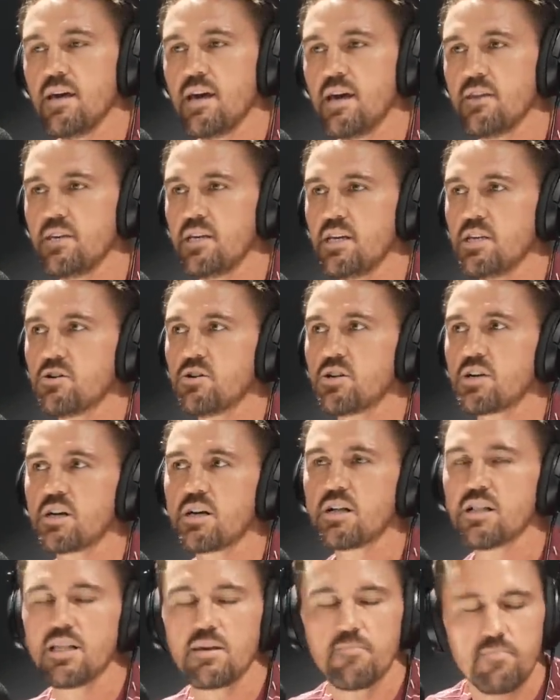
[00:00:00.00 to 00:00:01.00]
and he kind of
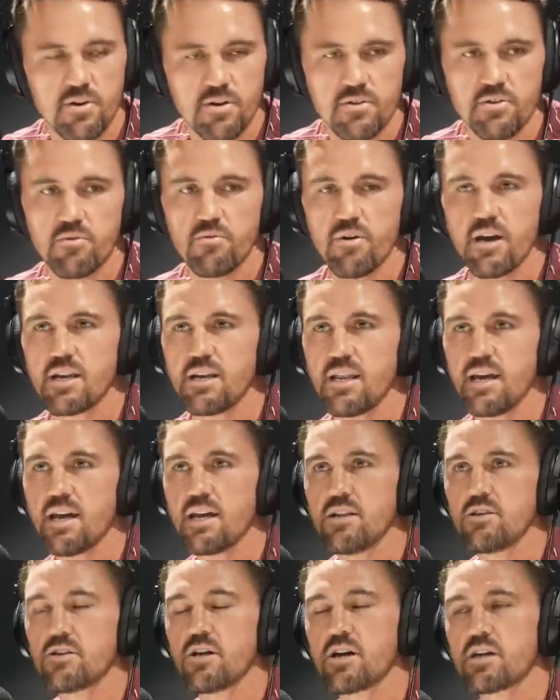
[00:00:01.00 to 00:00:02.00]
clipped me on the way
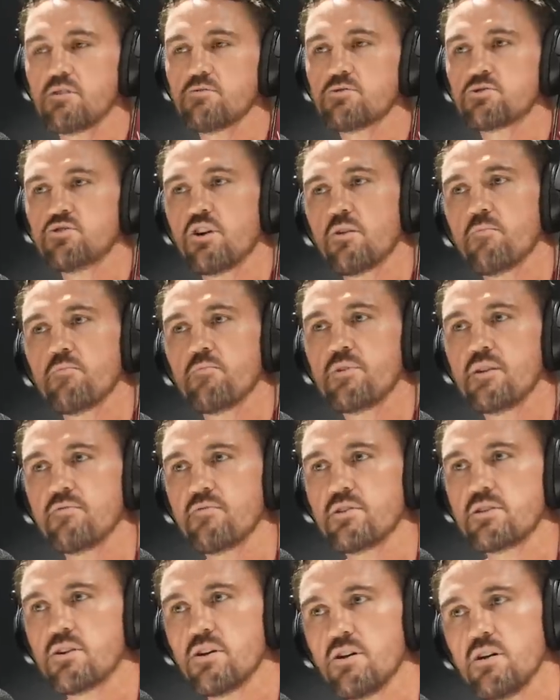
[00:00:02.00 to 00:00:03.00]
down. Looked like he was dropping me
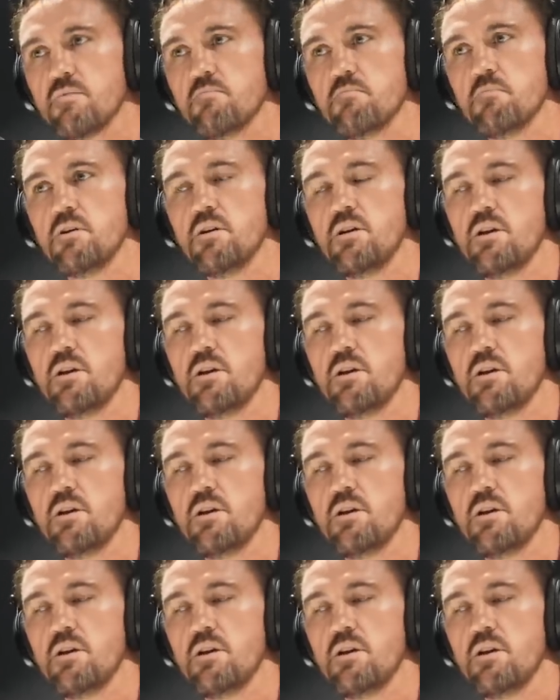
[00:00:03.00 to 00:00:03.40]
every time.